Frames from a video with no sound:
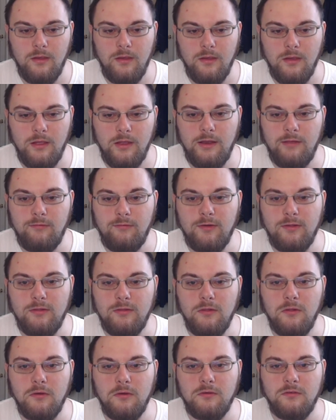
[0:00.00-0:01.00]
It even
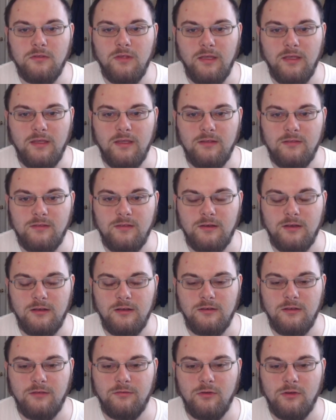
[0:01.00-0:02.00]
looks like it's in a
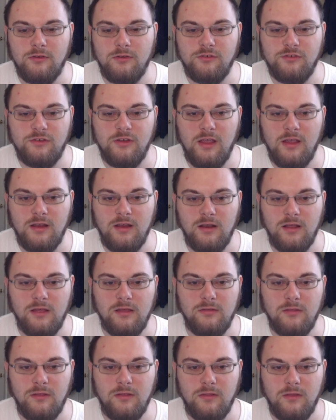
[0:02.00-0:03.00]
different
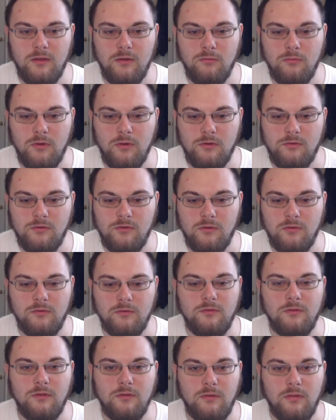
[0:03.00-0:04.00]
shading than the original,
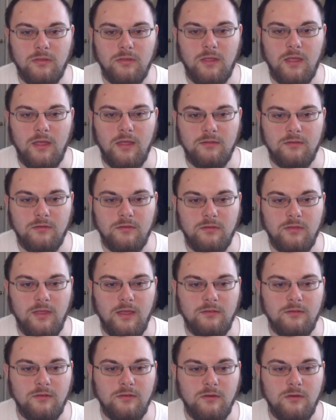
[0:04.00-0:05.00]
so
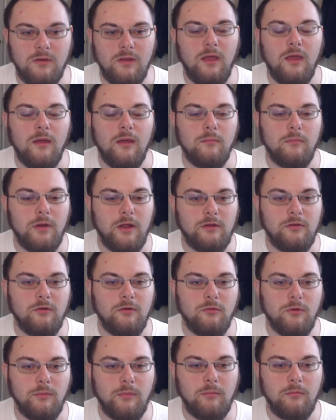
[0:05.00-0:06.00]
that's good. But I do
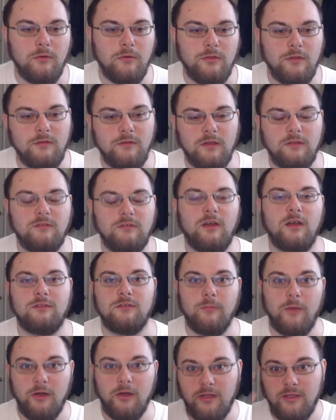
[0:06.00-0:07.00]
remember this, like
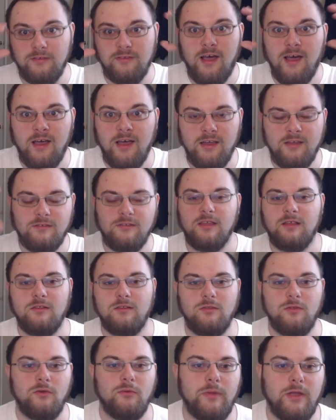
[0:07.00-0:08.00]
Tatsumaki's eyes like
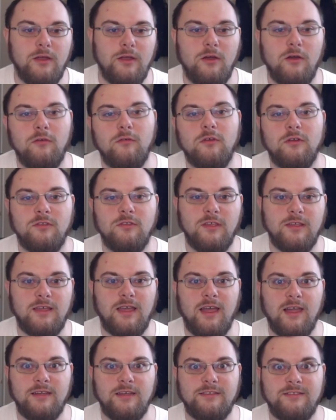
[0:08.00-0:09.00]
looming over. It's like,
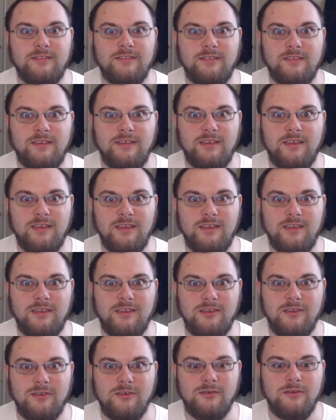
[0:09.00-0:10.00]
I see
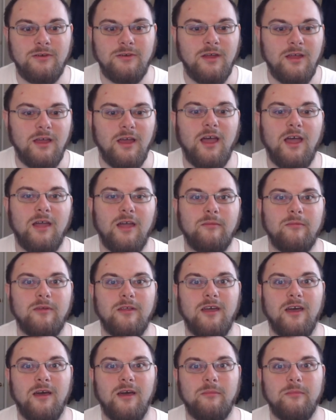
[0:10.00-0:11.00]
you. I'm
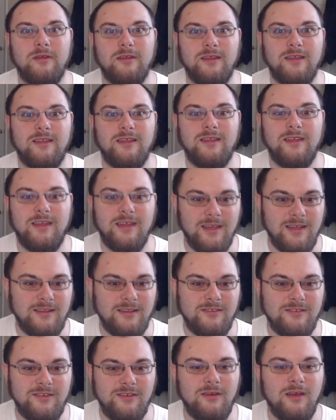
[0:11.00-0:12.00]
coming to
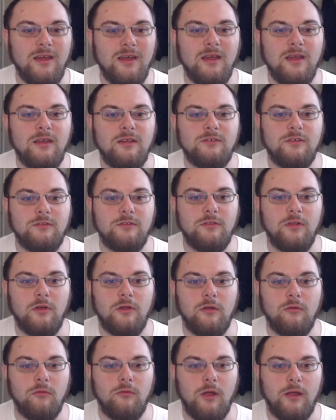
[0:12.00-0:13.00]
get you. She's
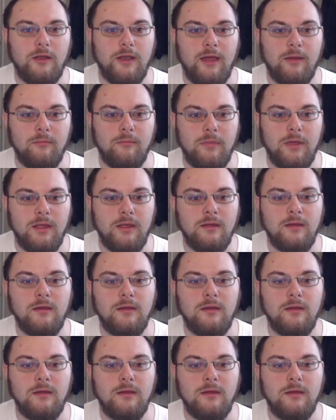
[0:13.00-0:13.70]
looking right at me.